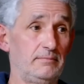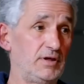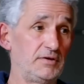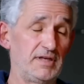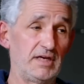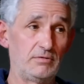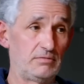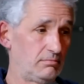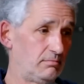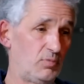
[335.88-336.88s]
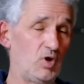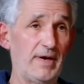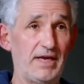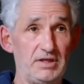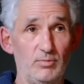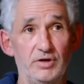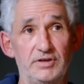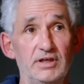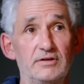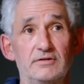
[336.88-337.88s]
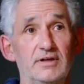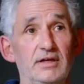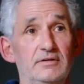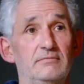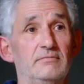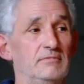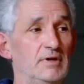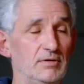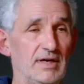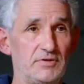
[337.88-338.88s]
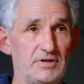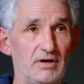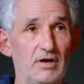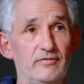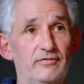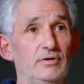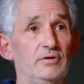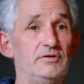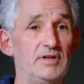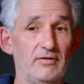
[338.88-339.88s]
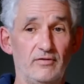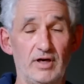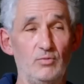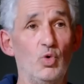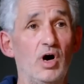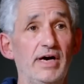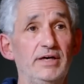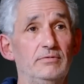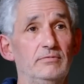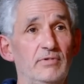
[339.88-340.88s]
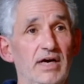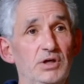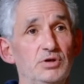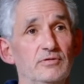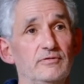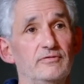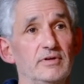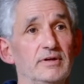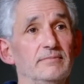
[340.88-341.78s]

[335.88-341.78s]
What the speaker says: because they don't pop antibiotics. They don't have sterile foods. They have a very wide range of